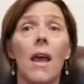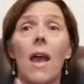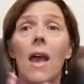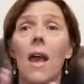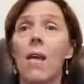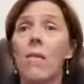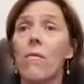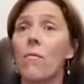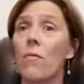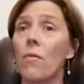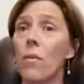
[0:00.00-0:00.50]

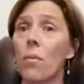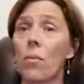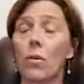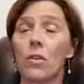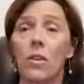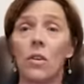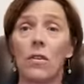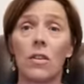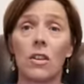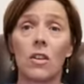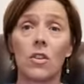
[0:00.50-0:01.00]

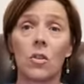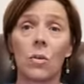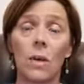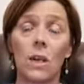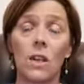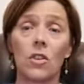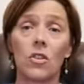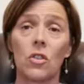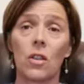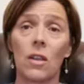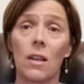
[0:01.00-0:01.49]
Everybody's
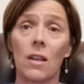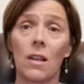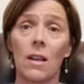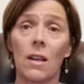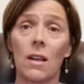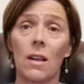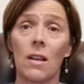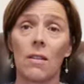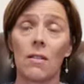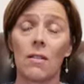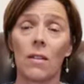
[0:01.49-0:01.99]
situation
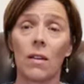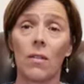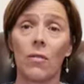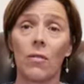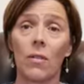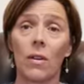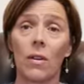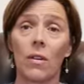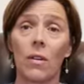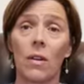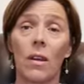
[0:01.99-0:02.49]
is
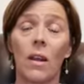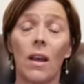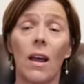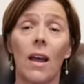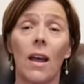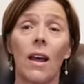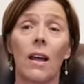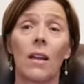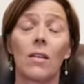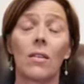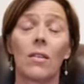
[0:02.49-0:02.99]
different,
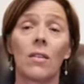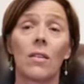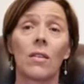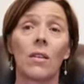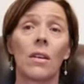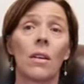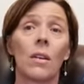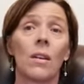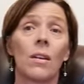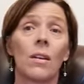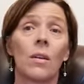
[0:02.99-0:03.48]
and
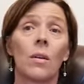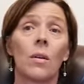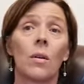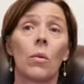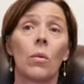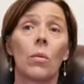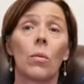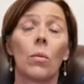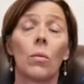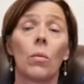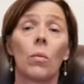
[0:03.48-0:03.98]

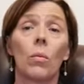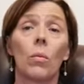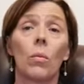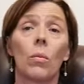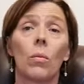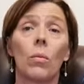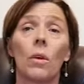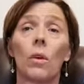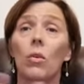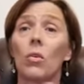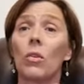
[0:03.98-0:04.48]

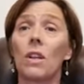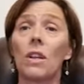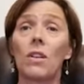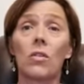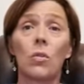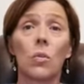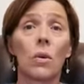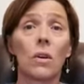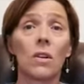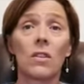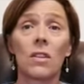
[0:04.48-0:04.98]
we all need
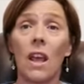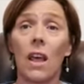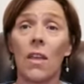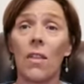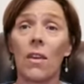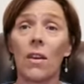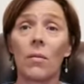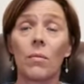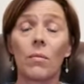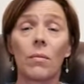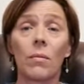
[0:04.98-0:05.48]
to work
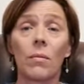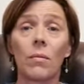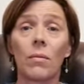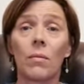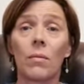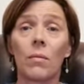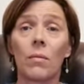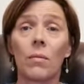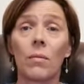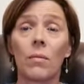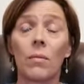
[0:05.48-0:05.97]
together
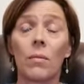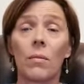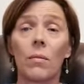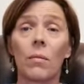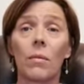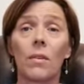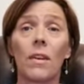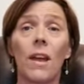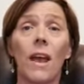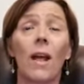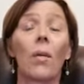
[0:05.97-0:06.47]

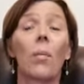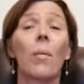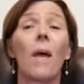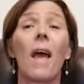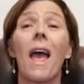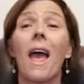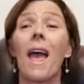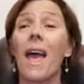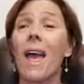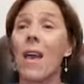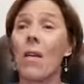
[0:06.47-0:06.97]
to help
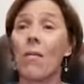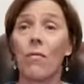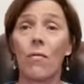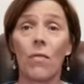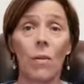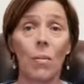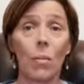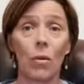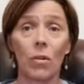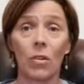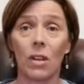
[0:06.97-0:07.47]

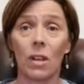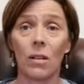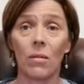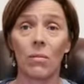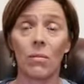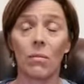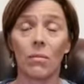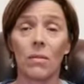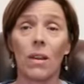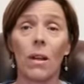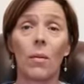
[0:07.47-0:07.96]
everybody,
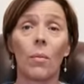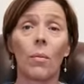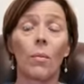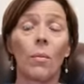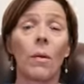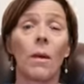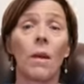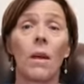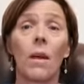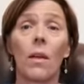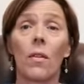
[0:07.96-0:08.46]
to help
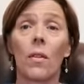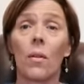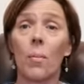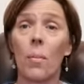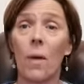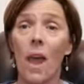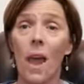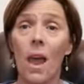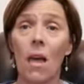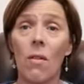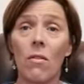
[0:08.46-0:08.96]
the
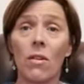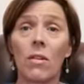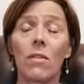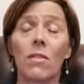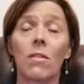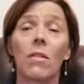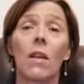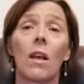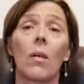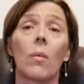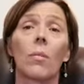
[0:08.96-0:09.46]
parents,
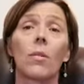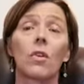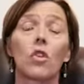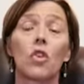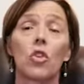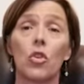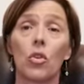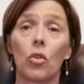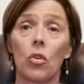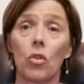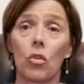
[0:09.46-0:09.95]
to help the
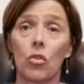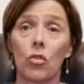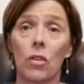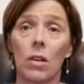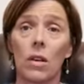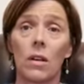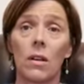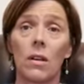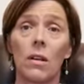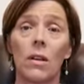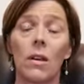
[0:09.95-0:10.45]

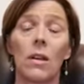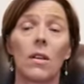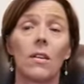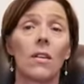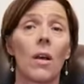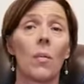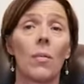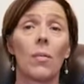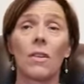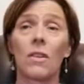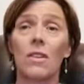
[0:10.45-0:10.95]
children, to
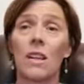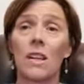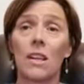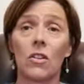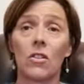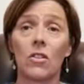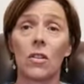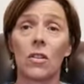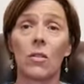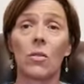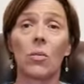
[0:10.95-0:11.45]
help the
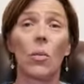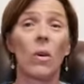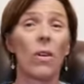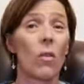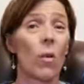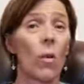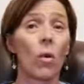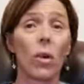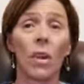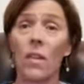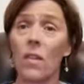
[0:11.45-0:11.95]
teachers. We're
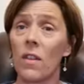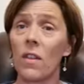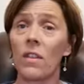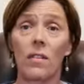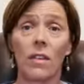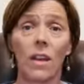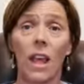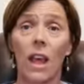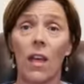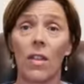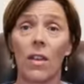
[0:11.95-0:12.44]
all in this
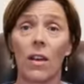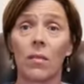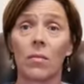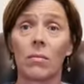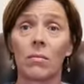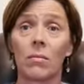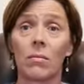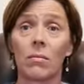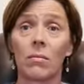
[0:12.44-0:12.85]
together.